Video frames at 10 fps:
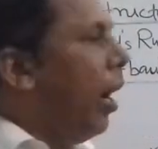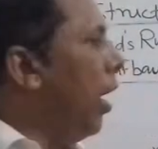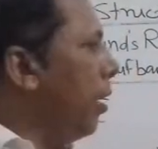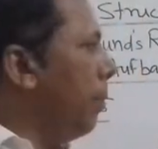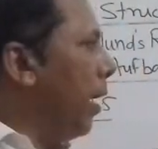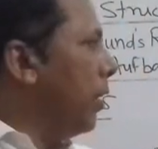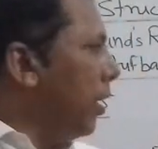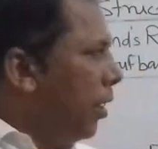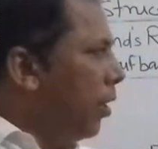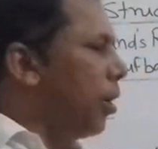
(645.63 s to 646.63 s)
and by
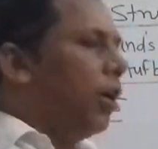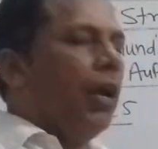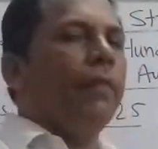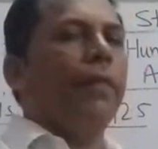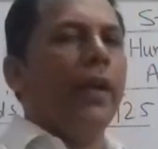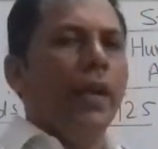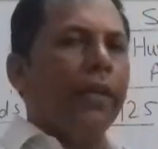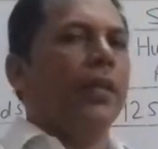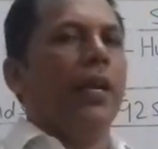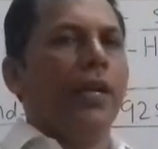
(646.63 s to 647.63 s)
the entry of
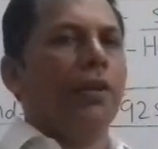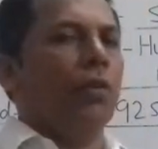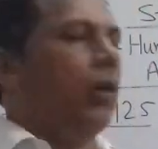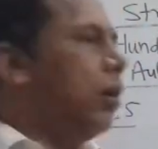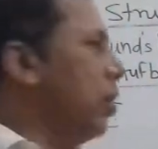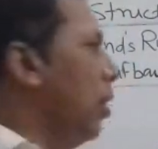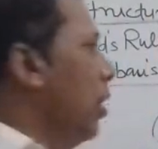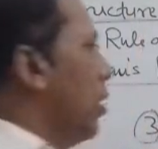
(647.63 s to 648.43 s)
8th electron